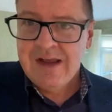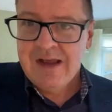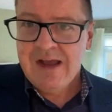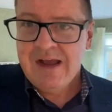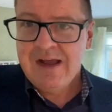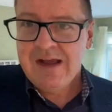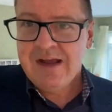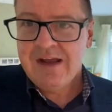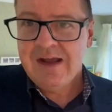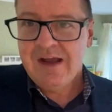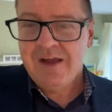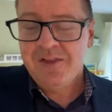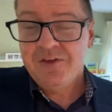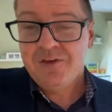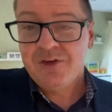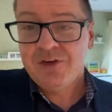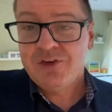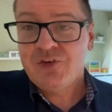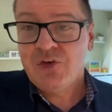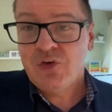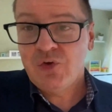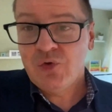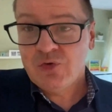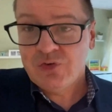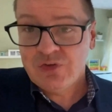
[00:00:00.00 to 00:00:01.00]
Uh, and there are
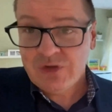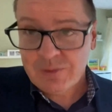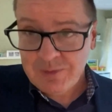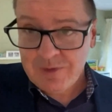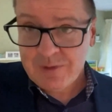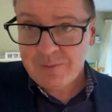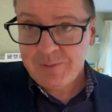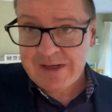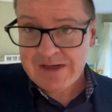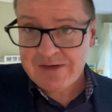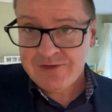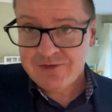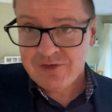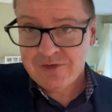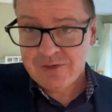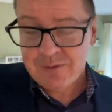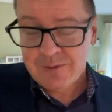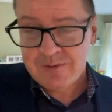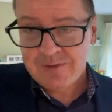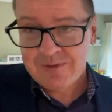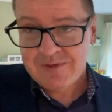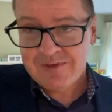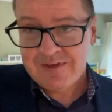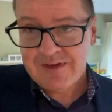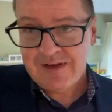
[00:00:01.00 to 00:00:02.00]
two double
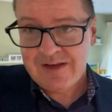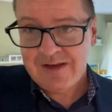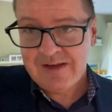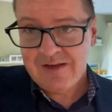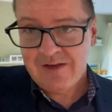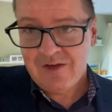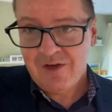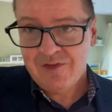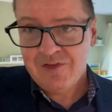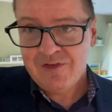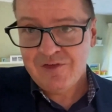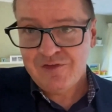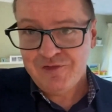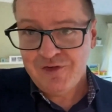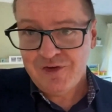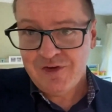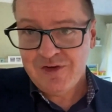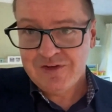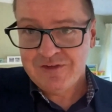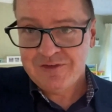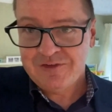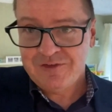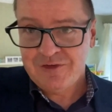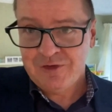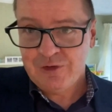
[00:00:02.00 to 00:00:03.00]
bedrooms uh, on the
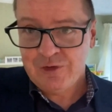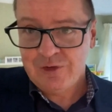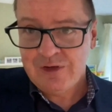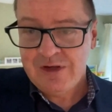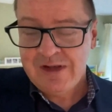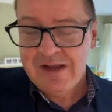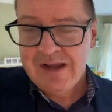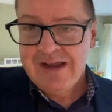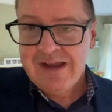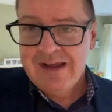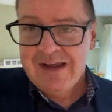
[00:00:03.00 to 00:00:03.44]
first floor